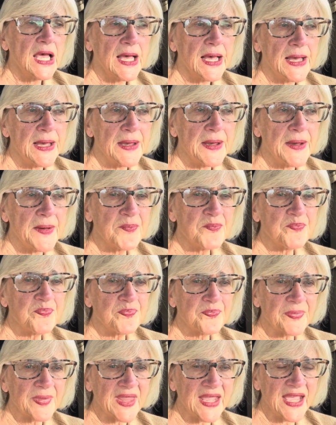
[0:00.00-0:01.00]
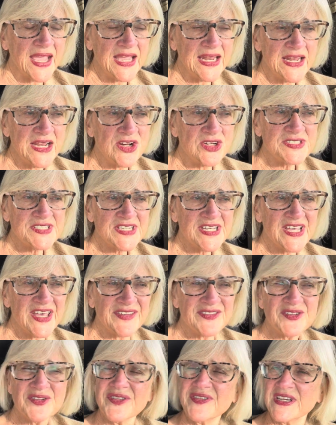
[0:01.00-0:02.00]
Um, and here's the
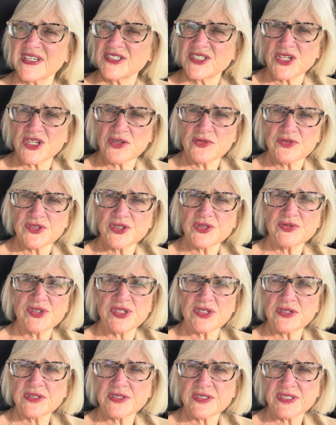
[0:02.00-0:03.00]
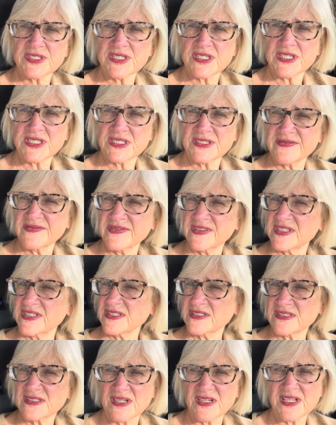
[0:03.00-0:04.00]
other thing. Don't do tourist
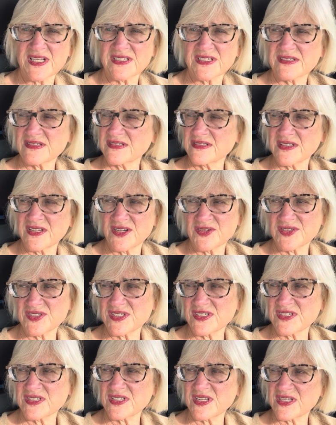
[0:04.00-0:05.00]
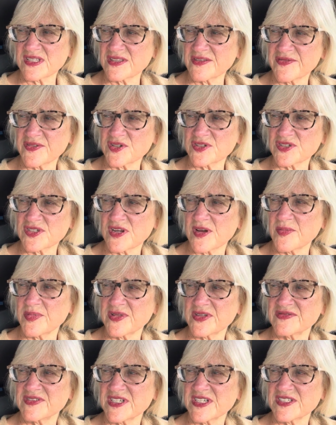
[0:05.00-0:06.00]
activities unless, you know, it's just like the first
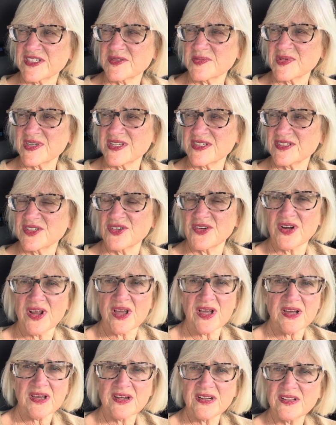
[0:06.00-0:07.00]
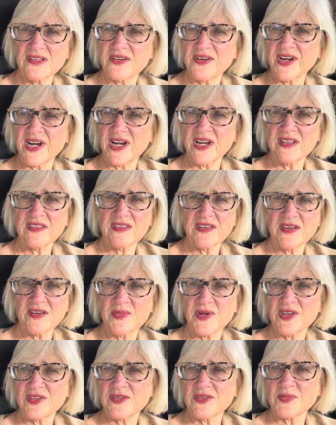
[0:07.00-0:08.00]
couple of days because you're not going to learn anything
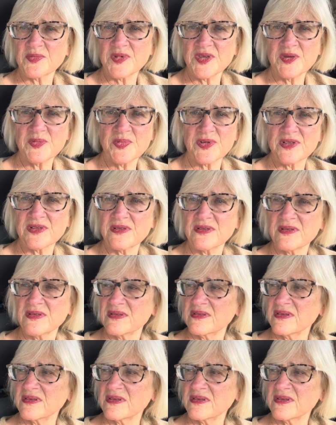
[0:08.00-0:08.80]
about the people